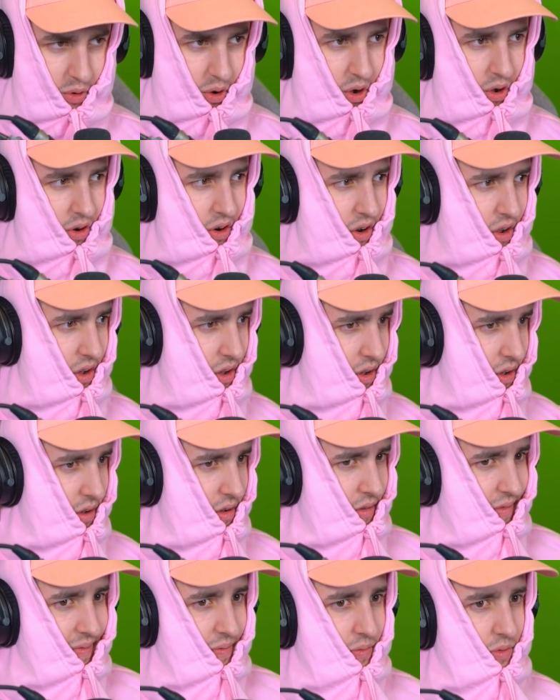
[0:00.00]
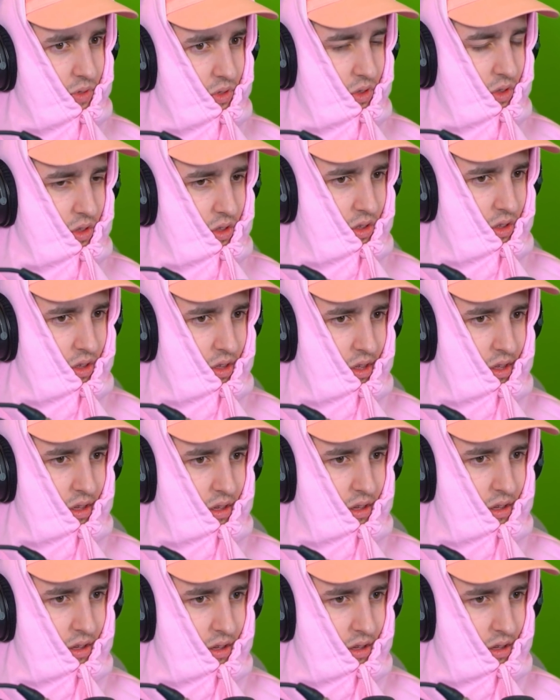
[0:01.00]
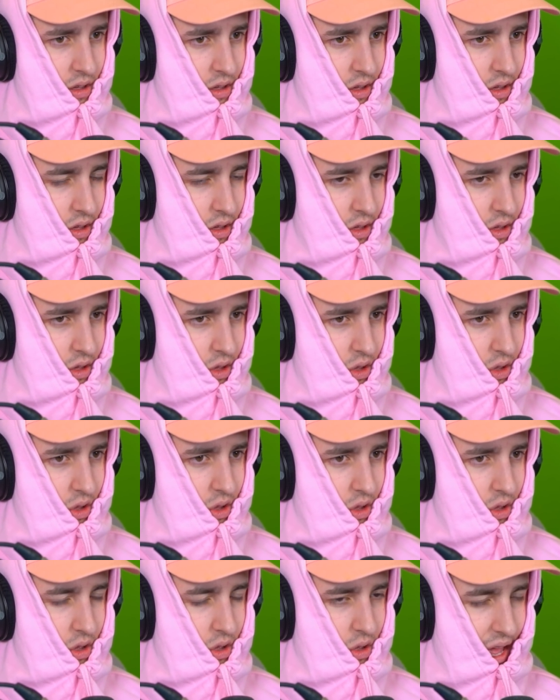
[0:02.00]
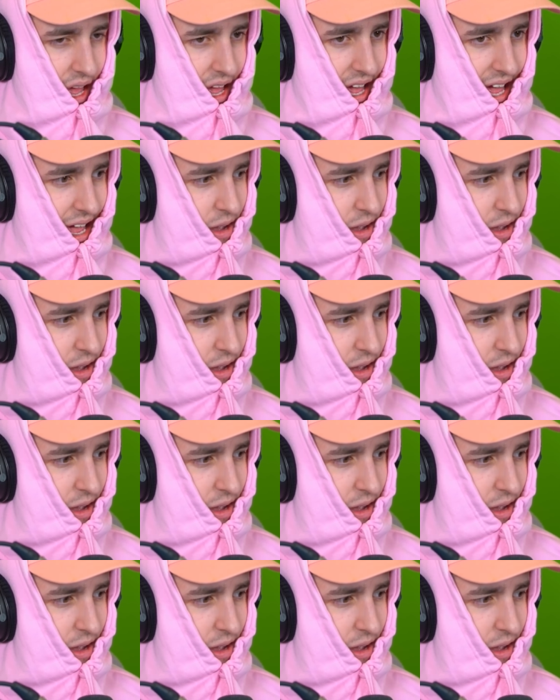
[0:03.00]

This person isn't speaking.